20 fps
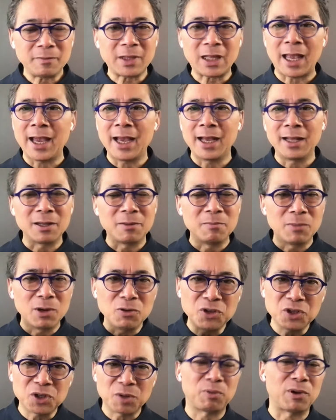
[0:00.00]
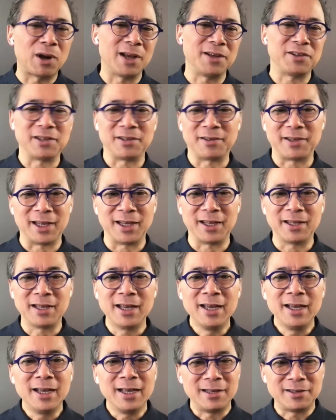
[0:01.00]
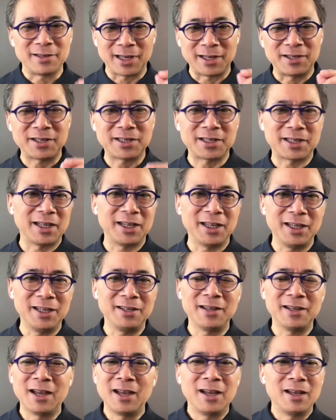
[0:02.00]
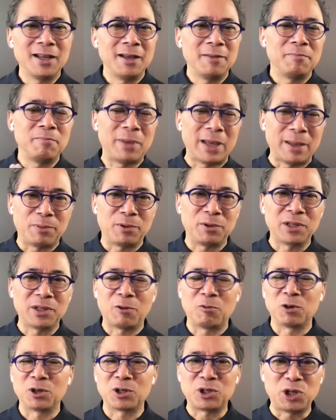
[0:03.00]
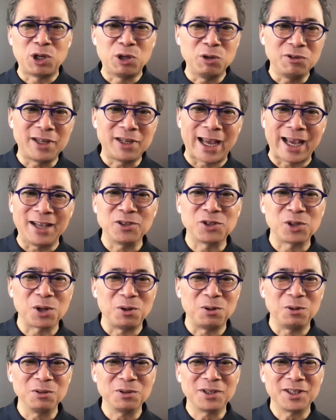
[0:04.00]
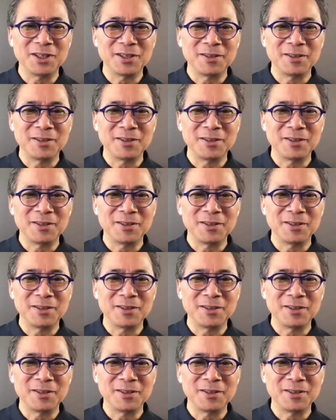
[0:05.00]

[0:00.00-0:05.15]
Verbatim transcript: And the most surprising thing is they studied people that were 2 days old